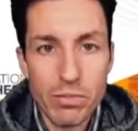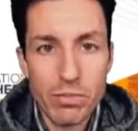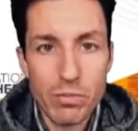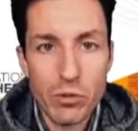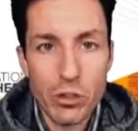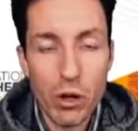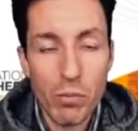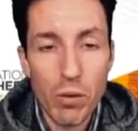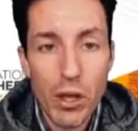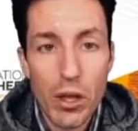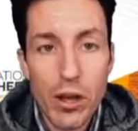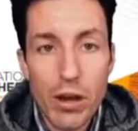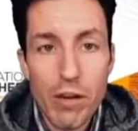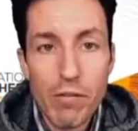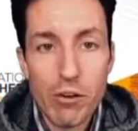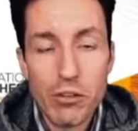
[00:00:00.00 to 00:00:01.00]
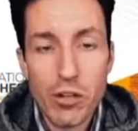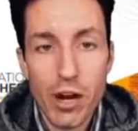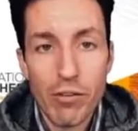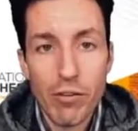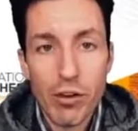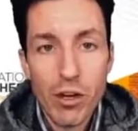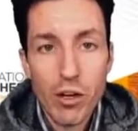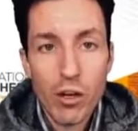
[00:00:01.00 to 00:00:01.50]
So first
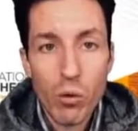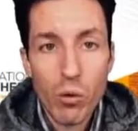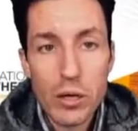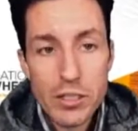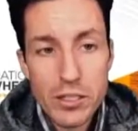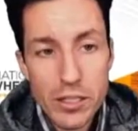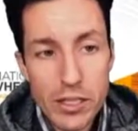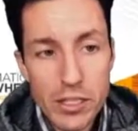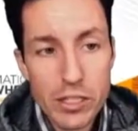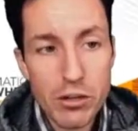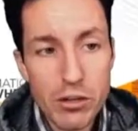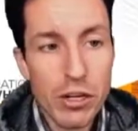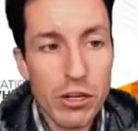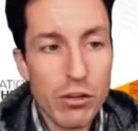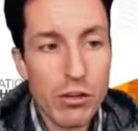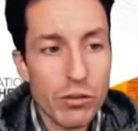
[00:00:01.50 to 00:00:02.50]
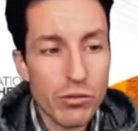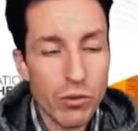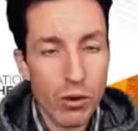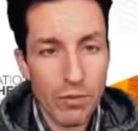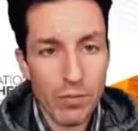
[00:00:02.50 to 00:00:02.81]
off, what is a dictionary used for?